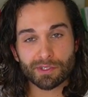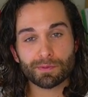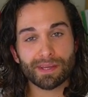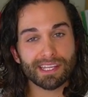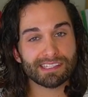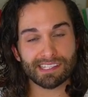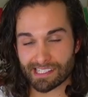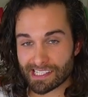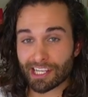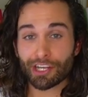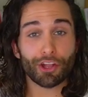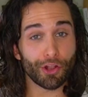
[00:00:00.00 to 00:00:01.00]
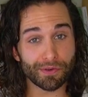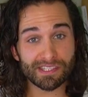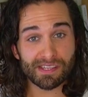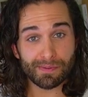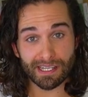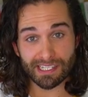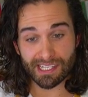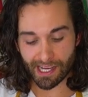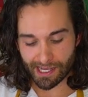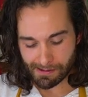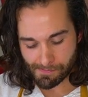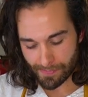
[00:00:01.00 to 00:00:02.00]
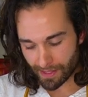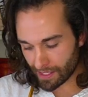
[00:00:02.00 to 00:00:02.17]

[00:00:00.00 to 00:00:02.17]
which means it's getting close to being done.